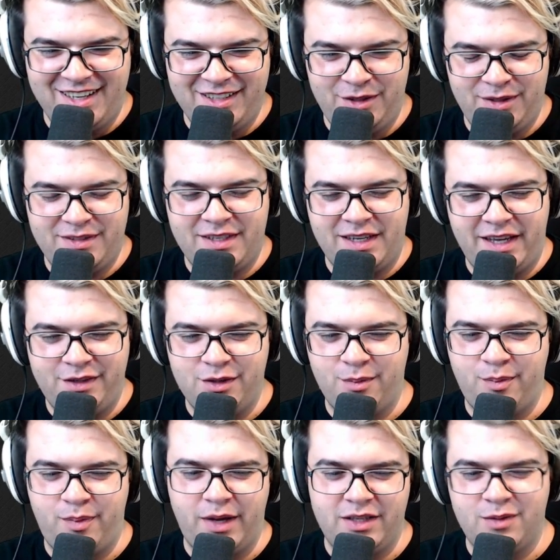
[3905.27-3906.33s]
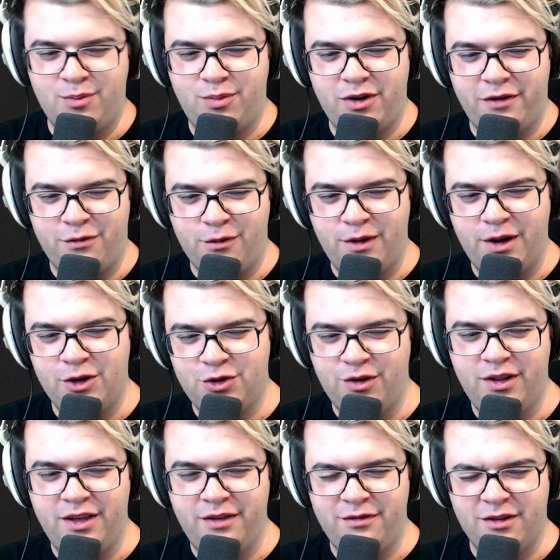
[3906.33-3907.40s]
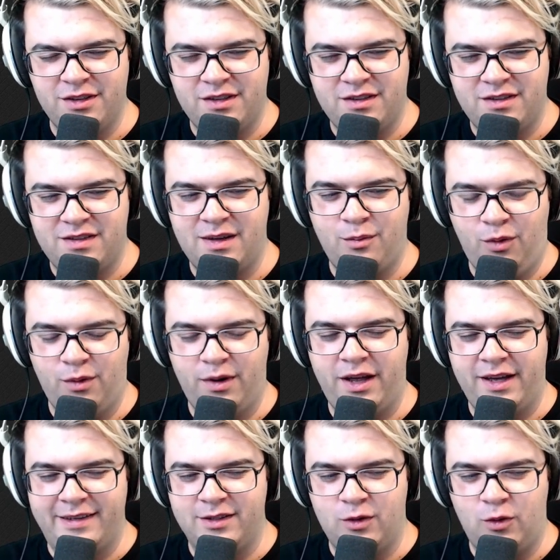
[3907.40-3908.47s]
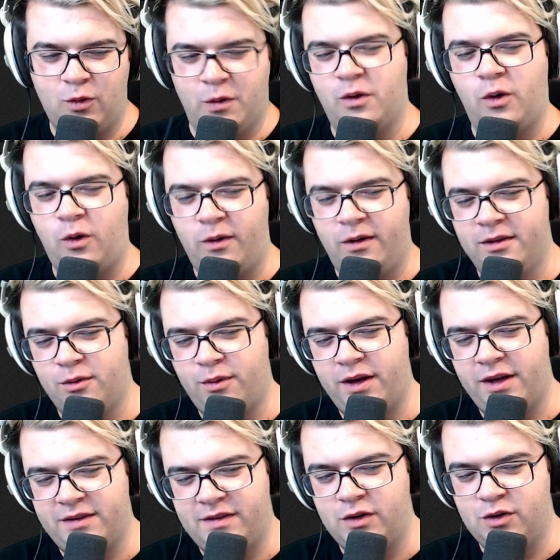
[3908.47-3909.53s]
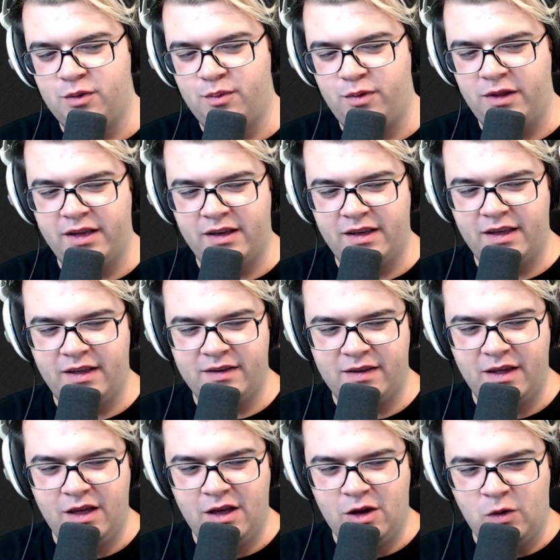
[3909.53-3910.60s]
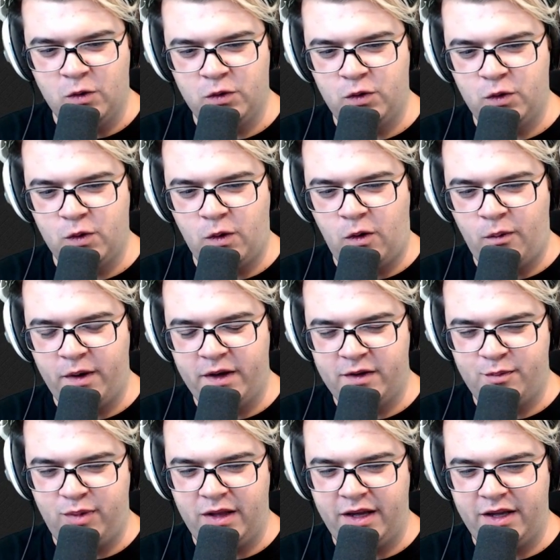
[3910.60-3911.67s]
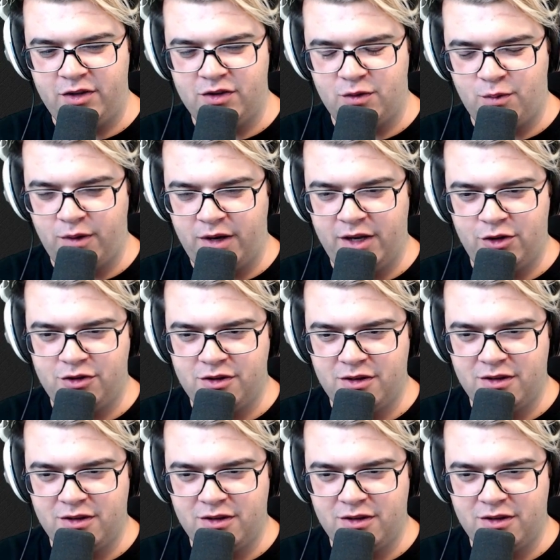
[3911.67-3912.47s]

Do you size your bets preferentially versus some regs or all the regs that you're playing against, or do you always play just range?